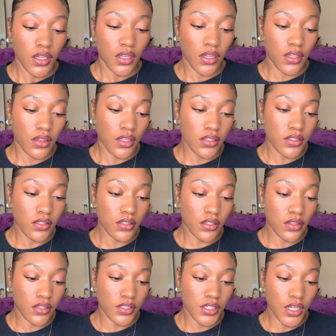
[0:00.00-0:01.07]
And this is in
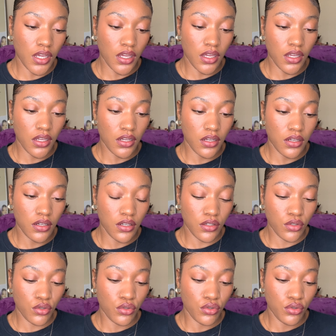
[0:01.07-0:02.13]
the shade do,
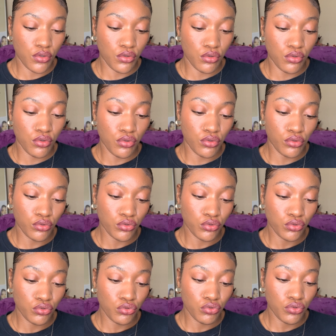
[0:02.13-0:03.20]
do, do,
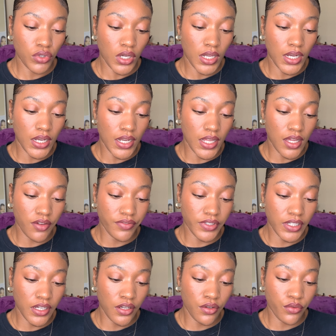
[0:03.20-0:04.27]

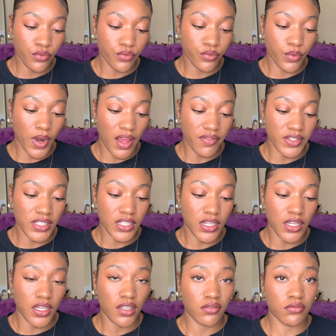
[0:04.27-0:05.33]
Lovely
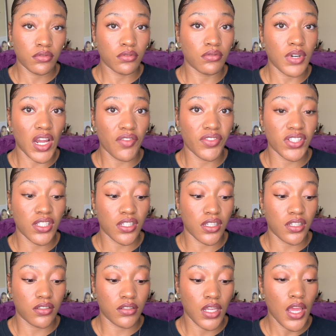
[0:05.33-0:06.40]
Ravissant. Ravissant.
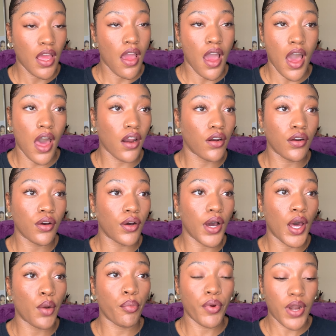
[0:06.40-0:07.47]
I don't know
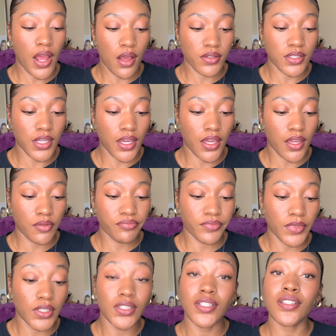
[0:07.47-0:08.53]
how to pronounce that.
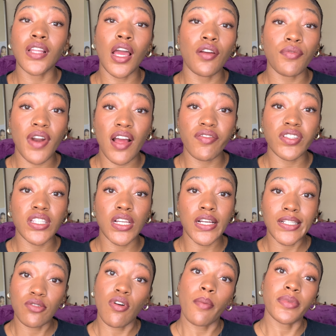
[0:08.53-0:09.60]
It looked like
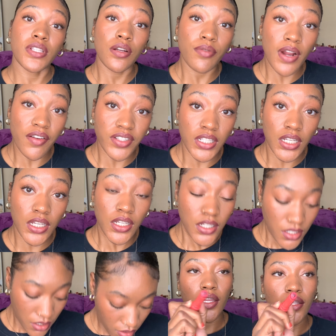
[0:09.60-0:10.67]
Ravissant, so I'm going to say Ravissant.
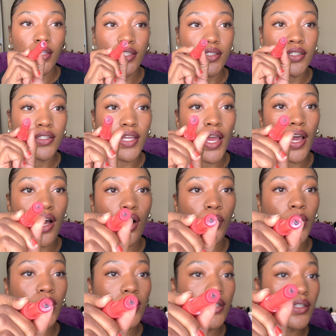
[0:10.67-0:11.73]
And this is how
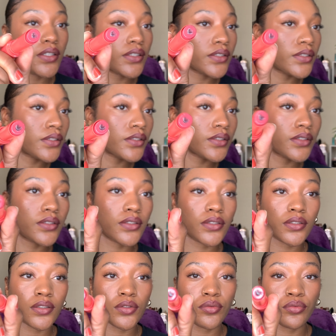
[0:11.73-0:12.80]
it
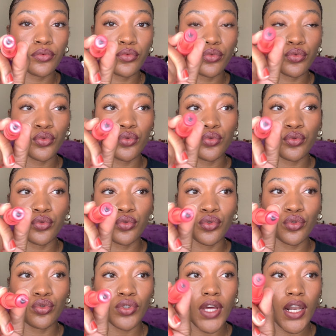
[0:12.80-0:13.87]
looks.
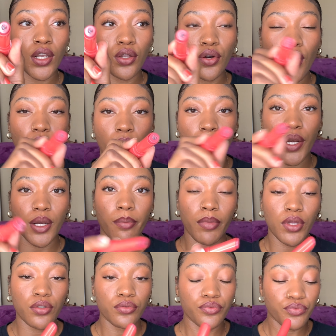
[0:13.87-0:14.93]
Got a little heart in the middle.